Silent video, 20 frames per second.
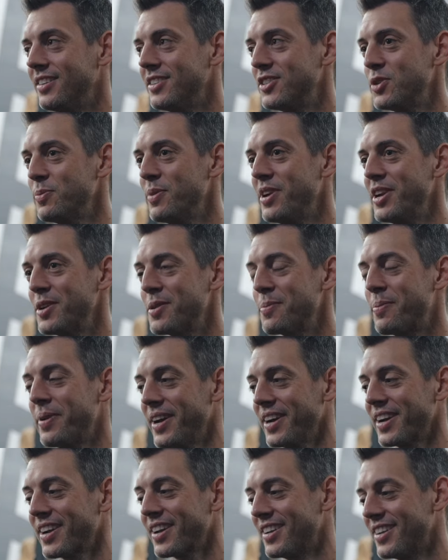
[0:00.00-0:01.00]
Too many to
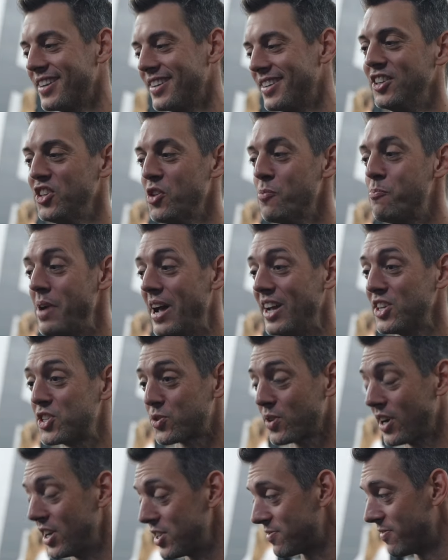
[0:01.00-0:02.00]
pick. The
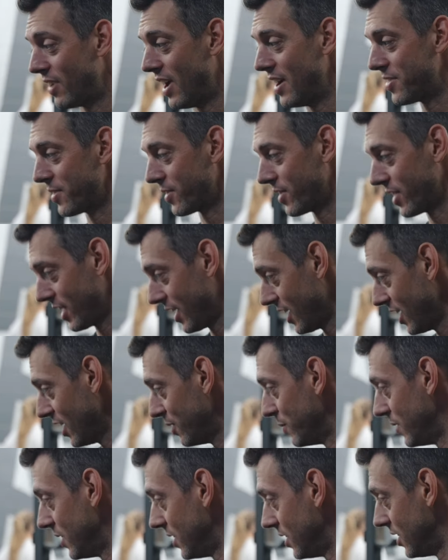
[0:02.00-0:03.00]
best dressed 5:30
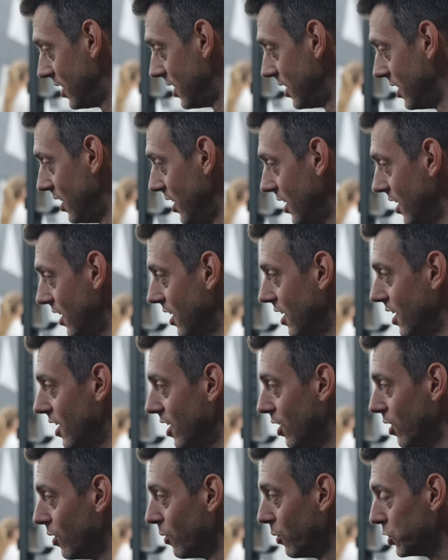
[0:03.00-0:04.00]
a.m.
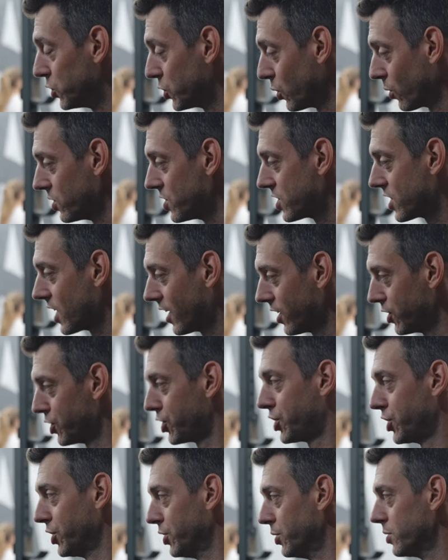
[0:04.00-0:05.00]
Well, Jordan's got his
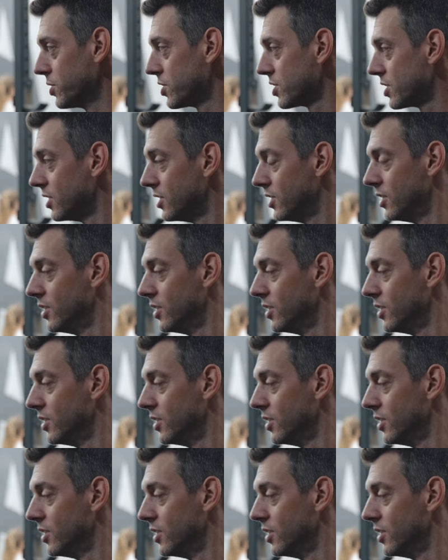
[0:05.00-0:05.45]
shoes,